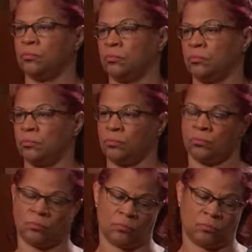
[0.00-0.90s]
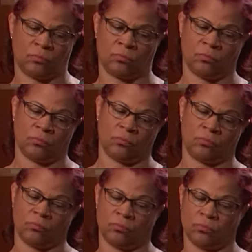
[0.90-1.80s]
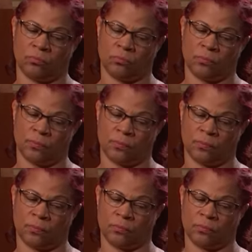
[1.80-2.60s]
No words are spoken by the person on screen.